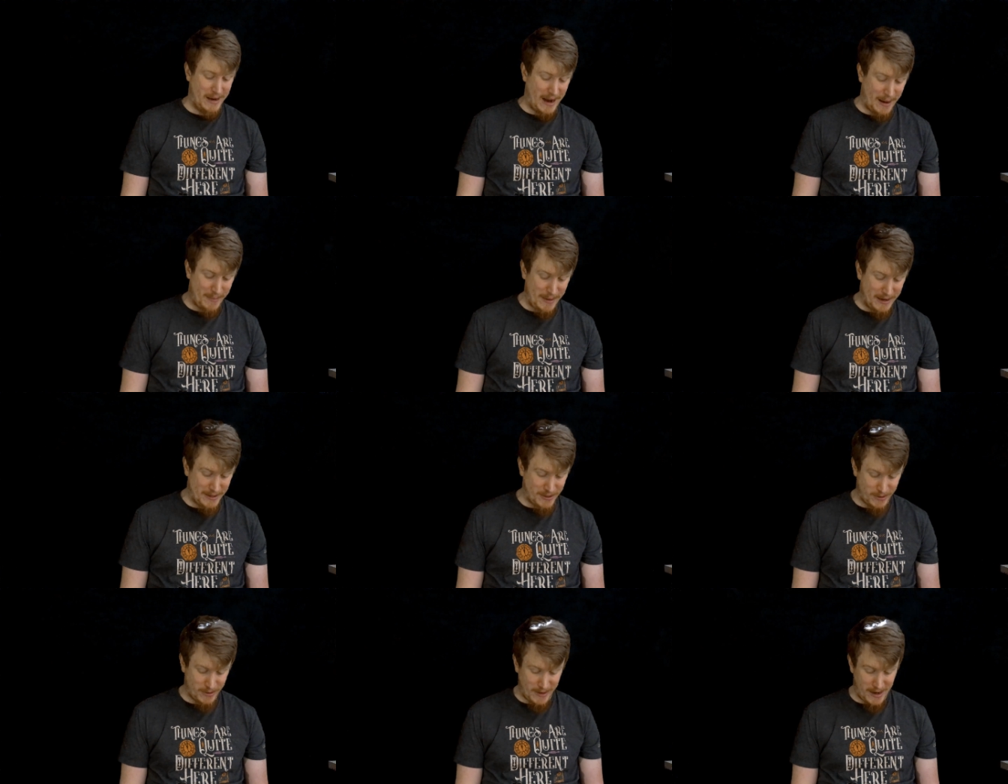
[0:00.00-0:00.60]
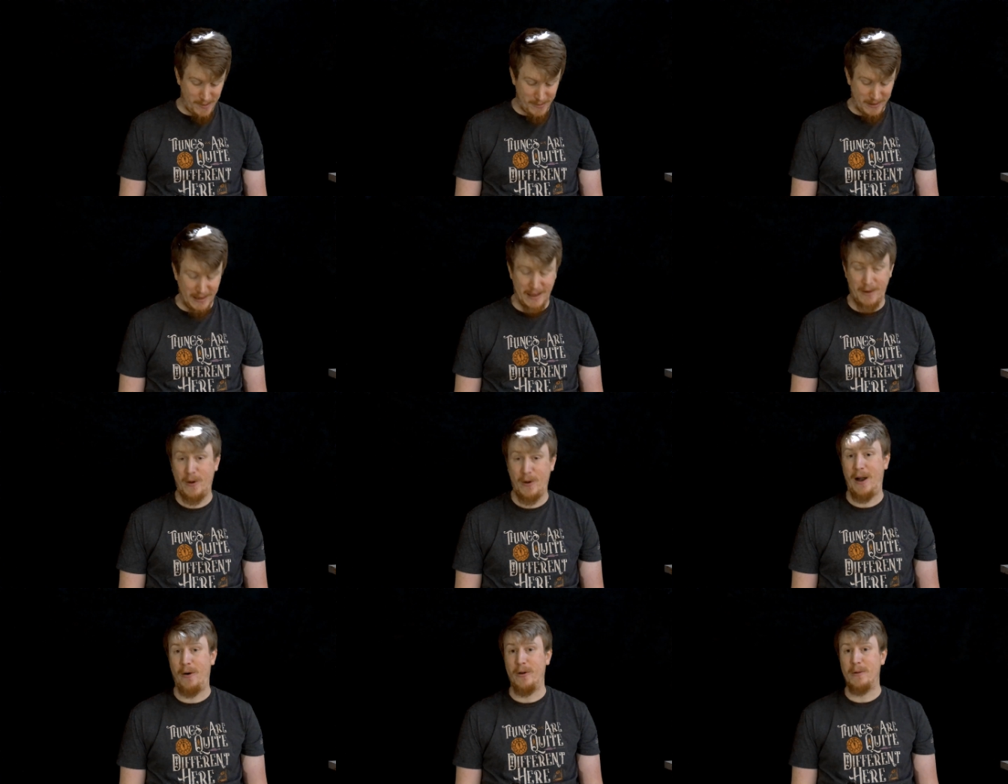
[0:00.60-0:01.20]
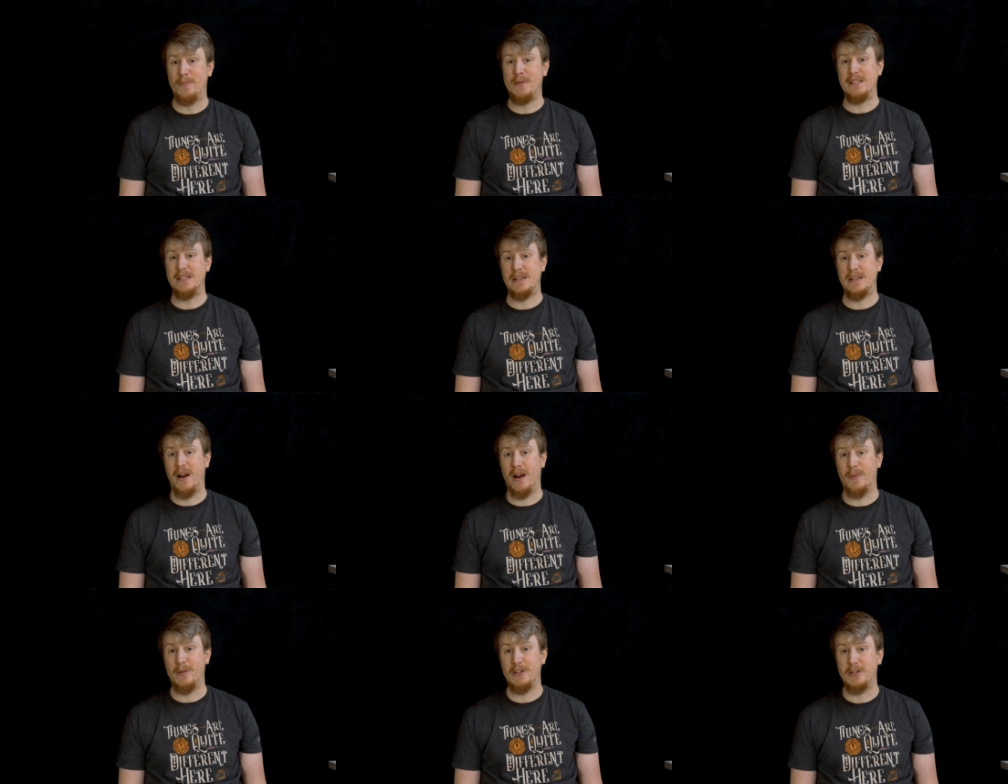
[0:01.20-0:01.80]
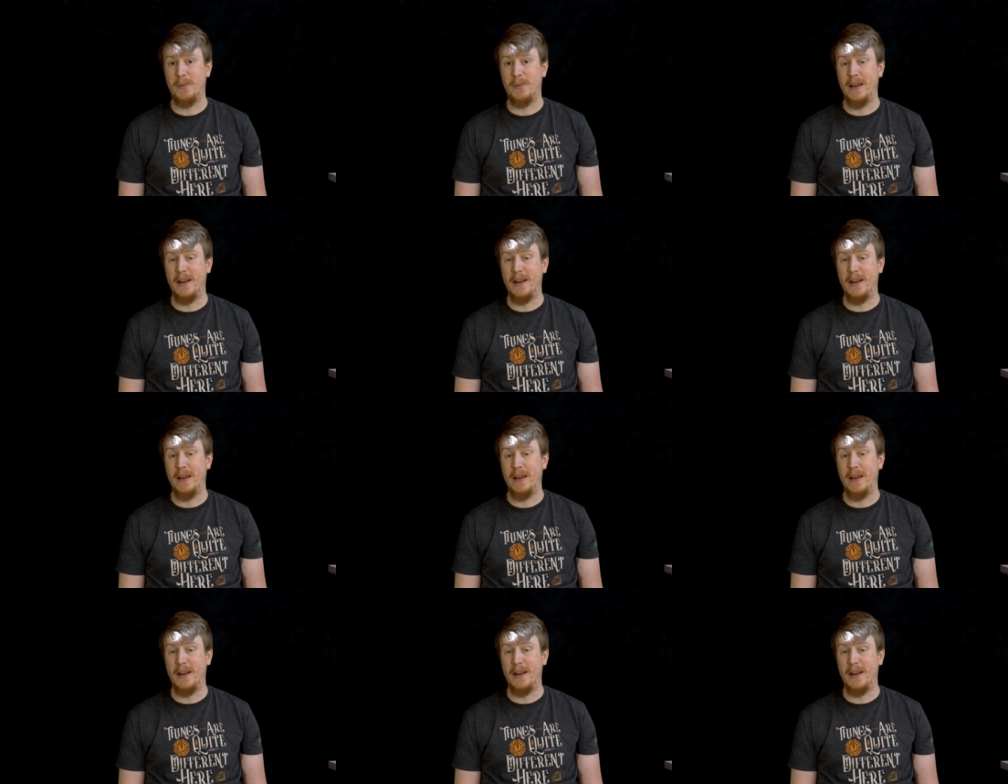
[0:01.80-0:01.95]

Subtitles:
I may turn around and be like, wow, what a piece of garbage.